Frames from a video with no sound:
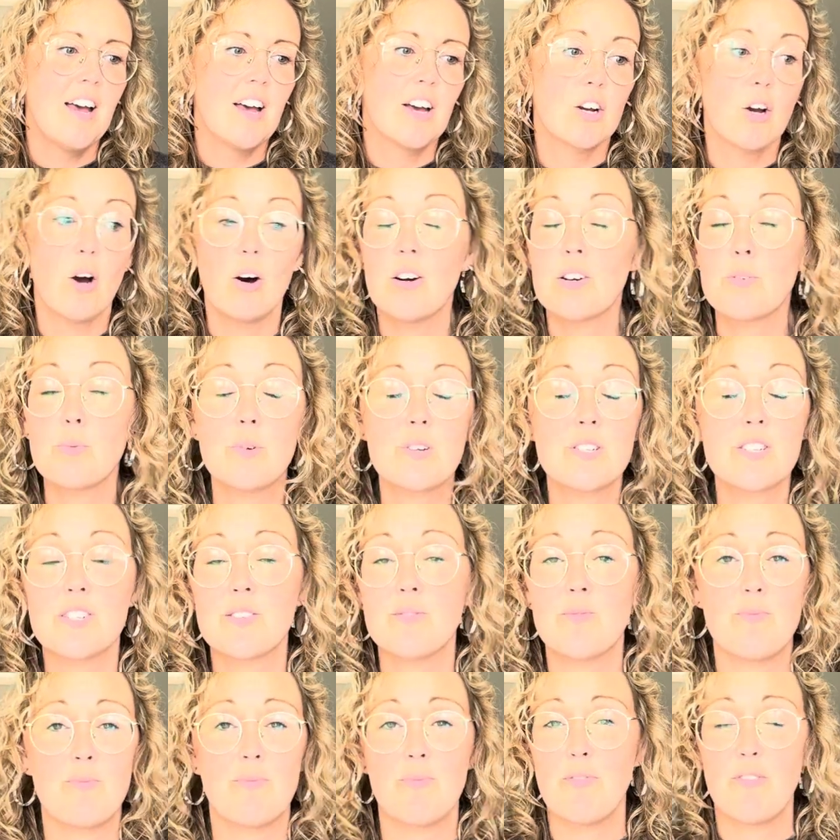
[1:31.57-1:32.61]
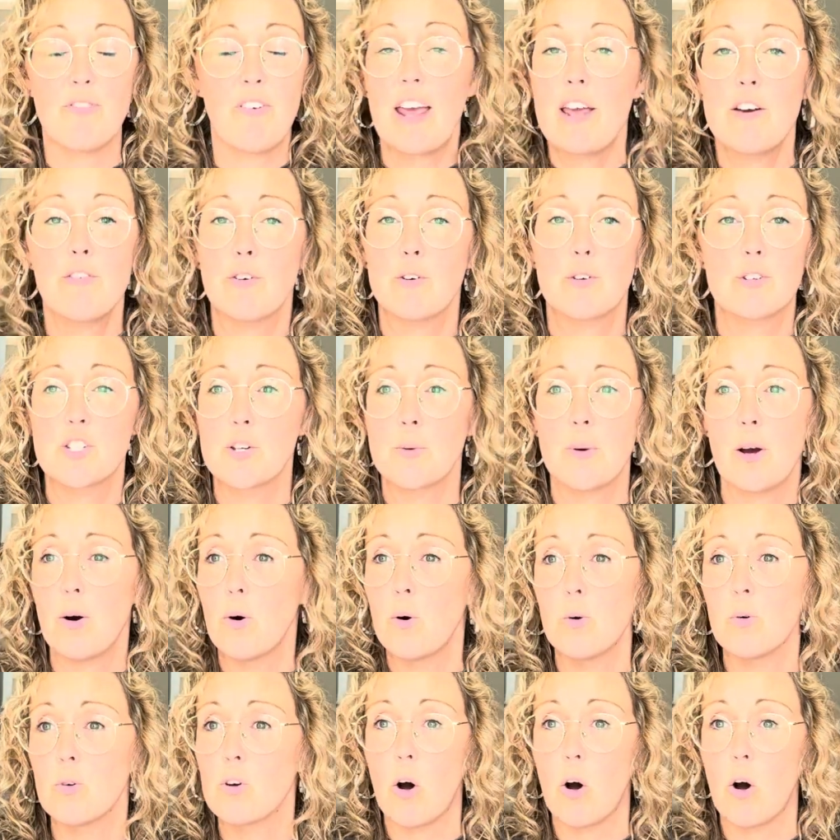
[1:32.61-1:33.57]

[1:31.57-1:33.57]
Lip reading: God was faithful to it all.